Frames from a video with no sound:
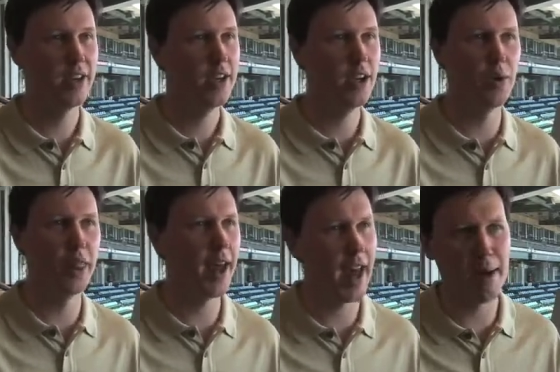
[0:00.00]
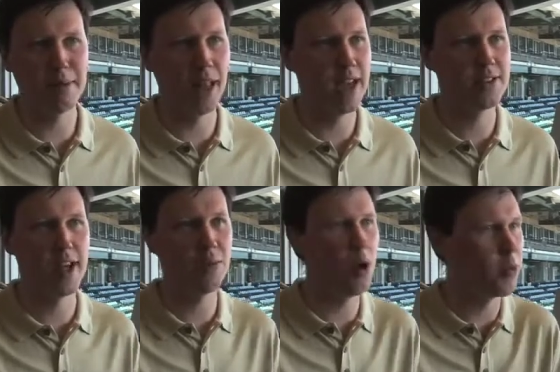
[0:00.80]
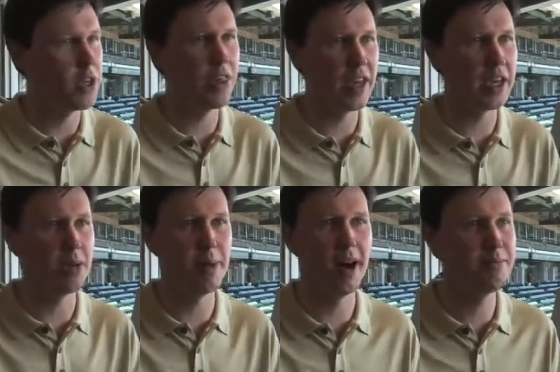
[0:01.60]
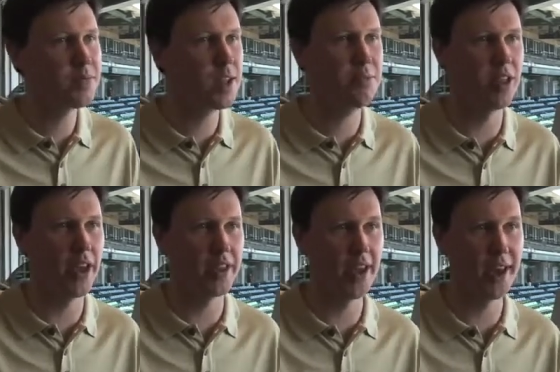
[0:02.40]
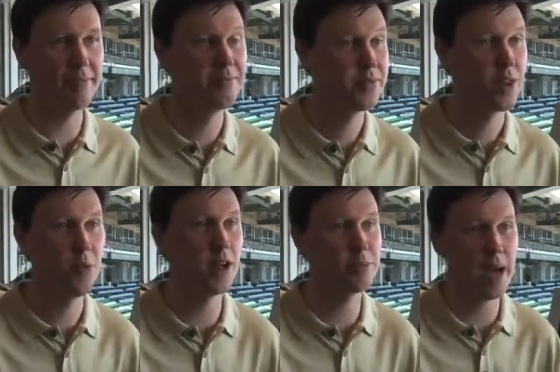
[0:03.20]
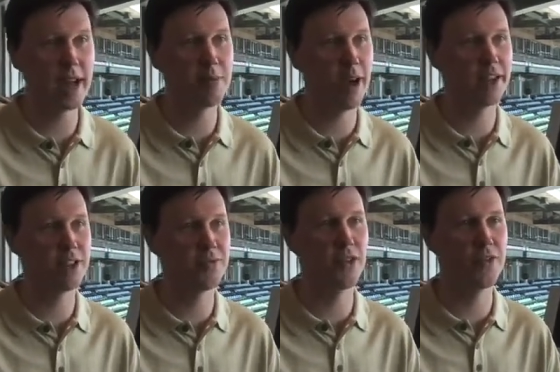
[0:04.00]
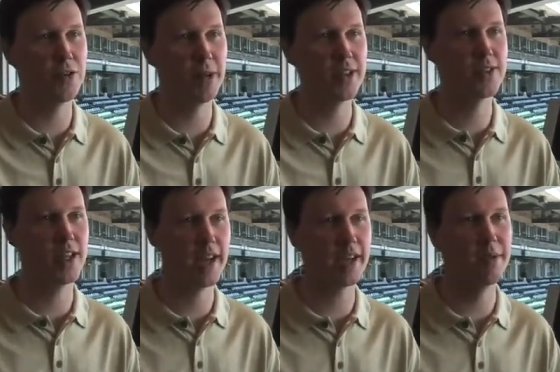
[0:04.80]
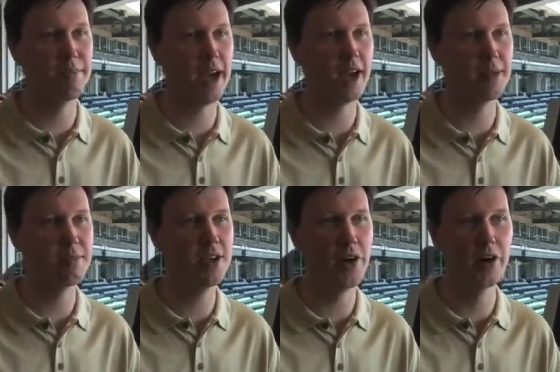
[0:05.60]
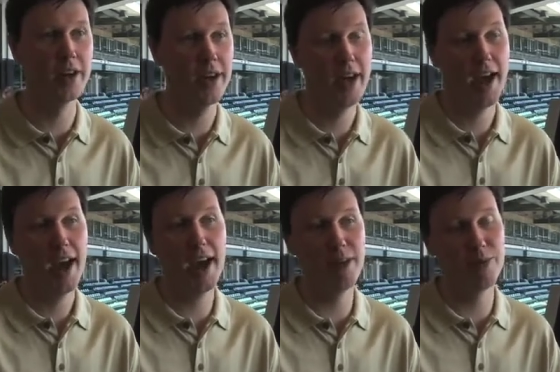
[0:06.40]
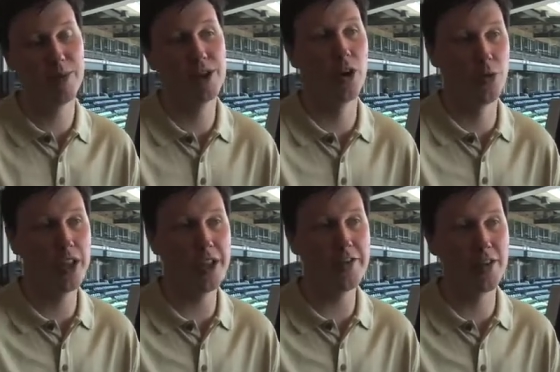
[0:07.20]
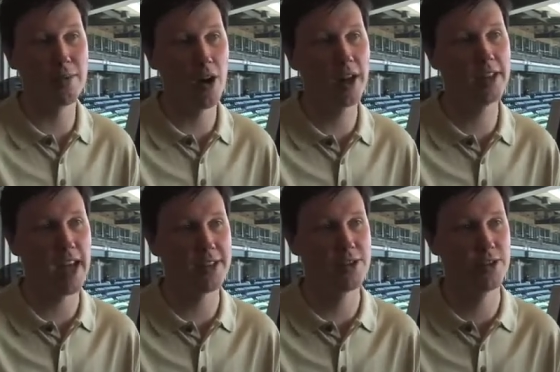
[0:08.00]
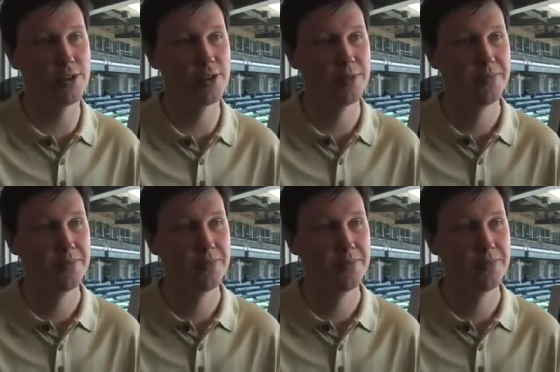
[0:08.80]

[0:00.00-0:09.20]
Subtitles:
When that happened last night, what were you thinking about? Something like that. Watch batting practice for a few minutes, then I come back up here. And, really for broadcasters,